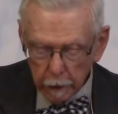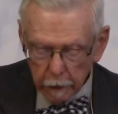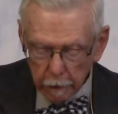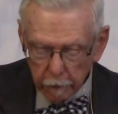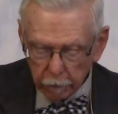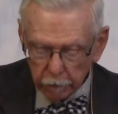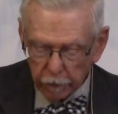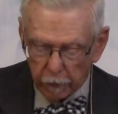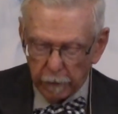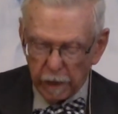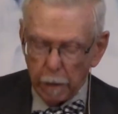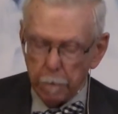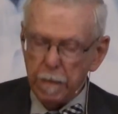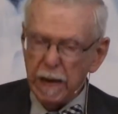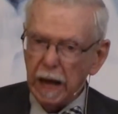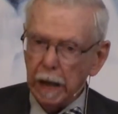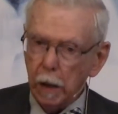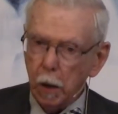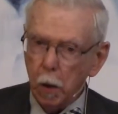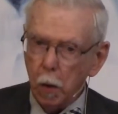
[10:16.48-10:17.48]
From a
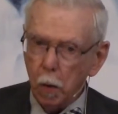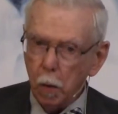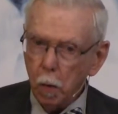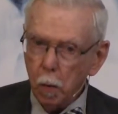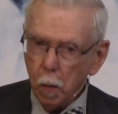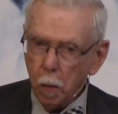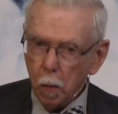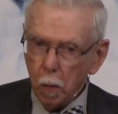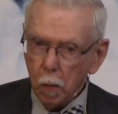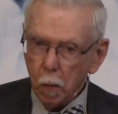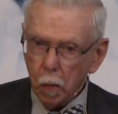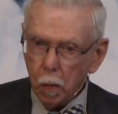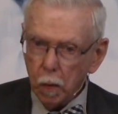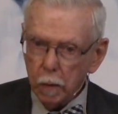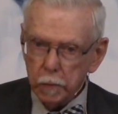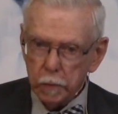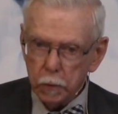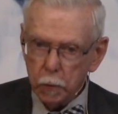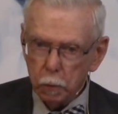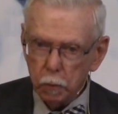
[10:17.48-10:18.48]
mellow
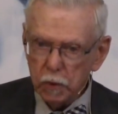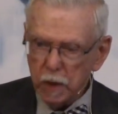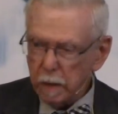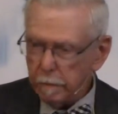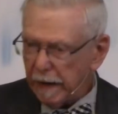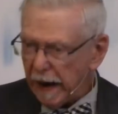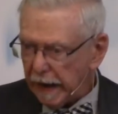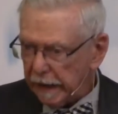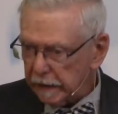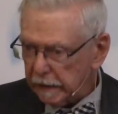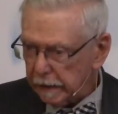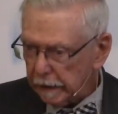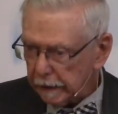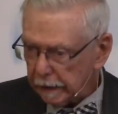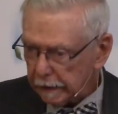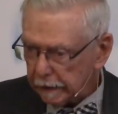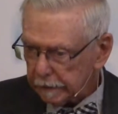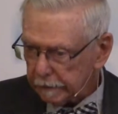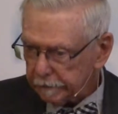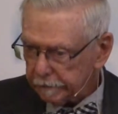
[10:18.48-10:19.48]
to
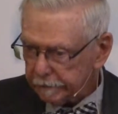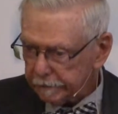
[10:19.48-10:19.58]
demanding,